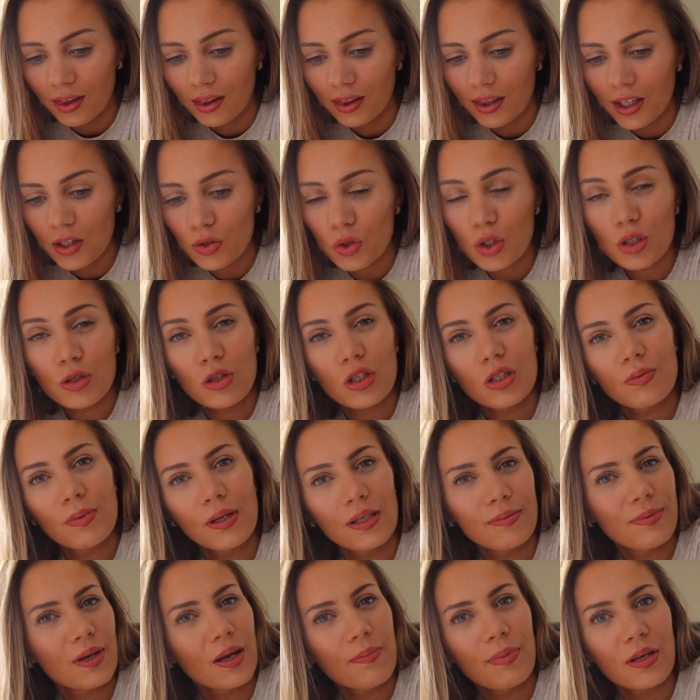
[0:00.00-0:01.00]
this was just
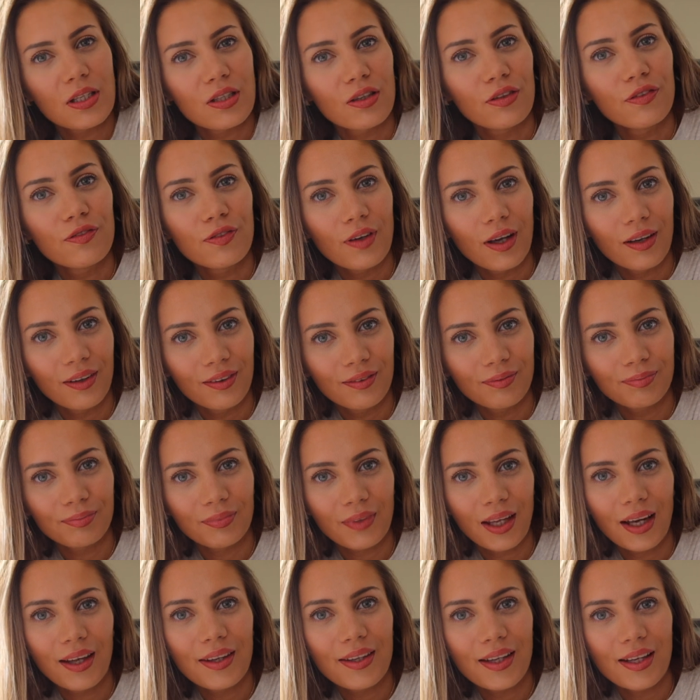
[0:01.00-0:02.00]
meant to be a bit of fun
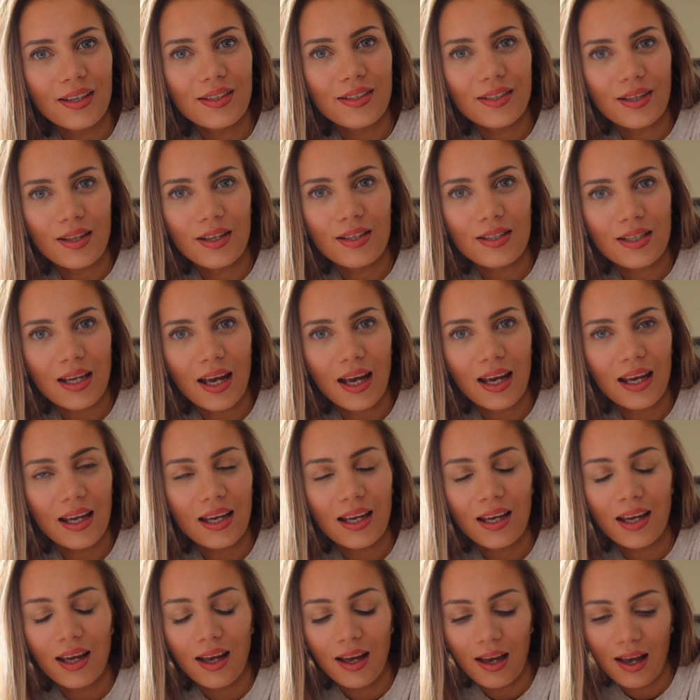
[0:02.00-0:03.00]
at the end of the
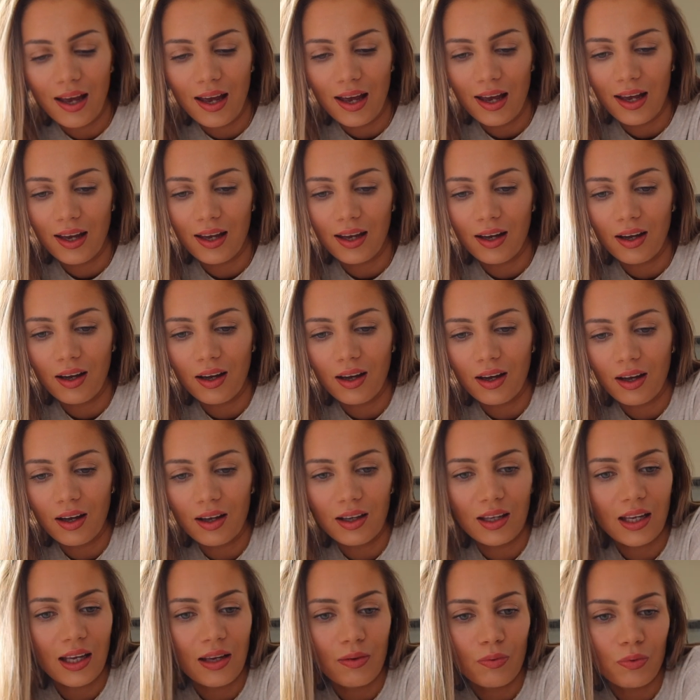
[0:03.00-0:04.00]
day.
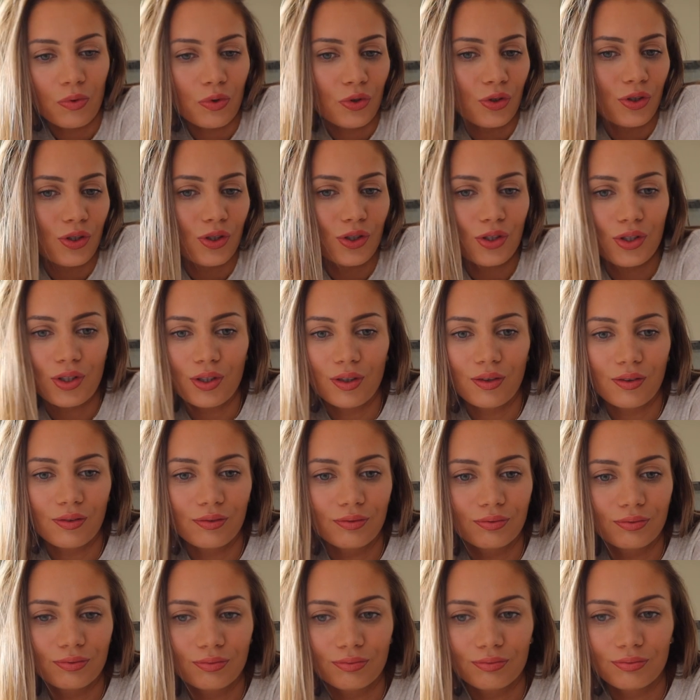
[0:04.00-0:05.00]
It was
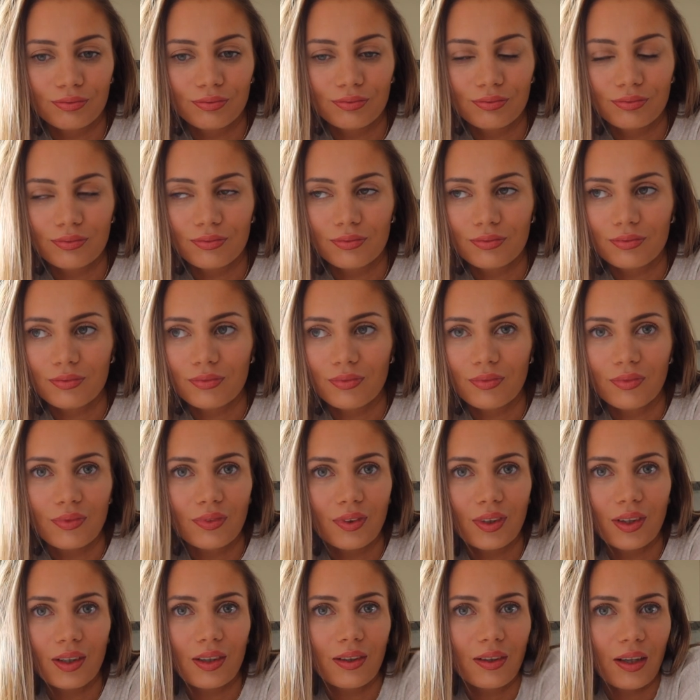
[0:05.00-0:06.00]

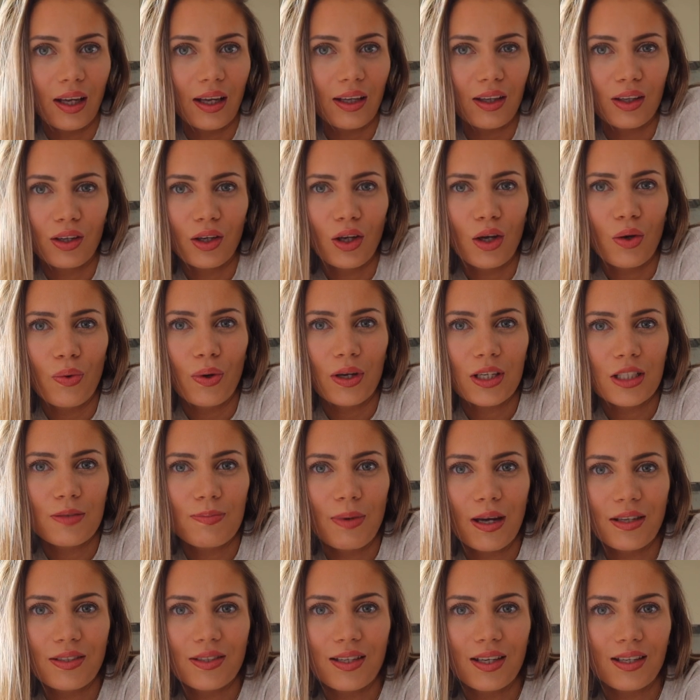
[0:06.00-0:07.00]
like, who
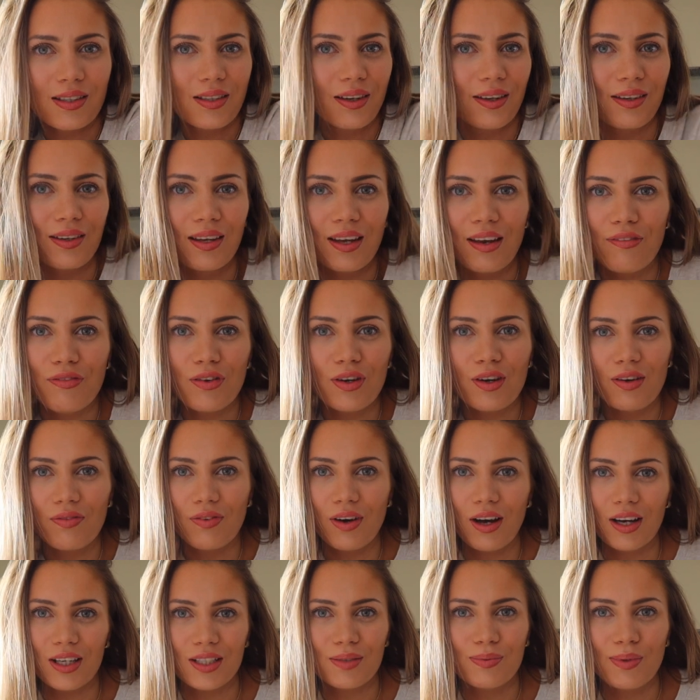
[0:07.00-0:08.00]
expected? If you'd have
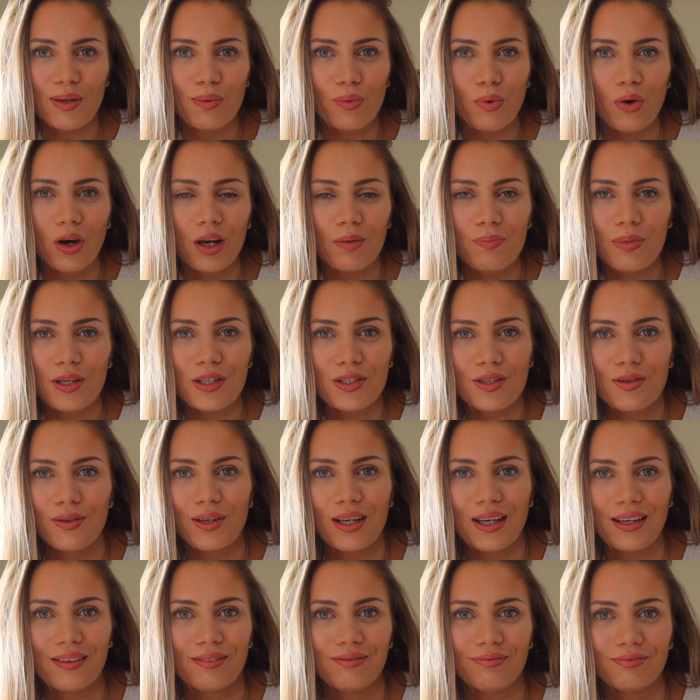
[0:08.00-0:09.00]
asked me what I'd be
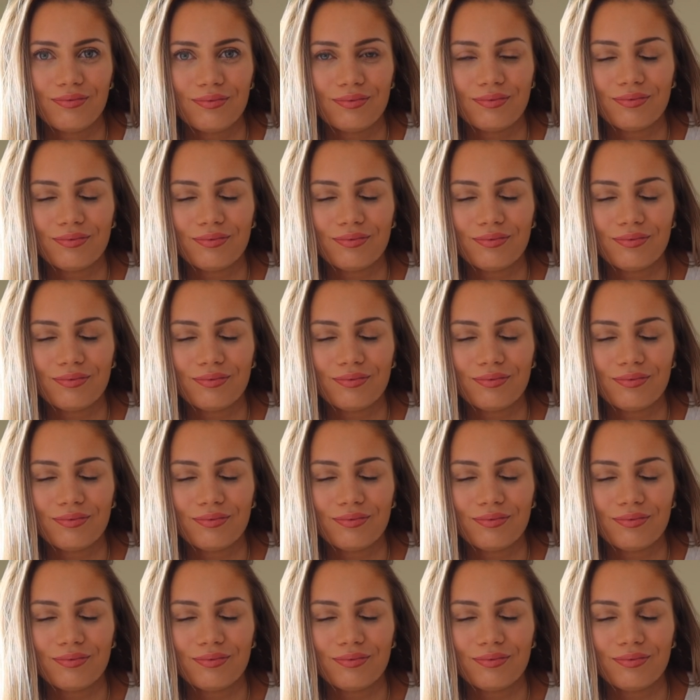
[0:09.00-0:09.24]
doing,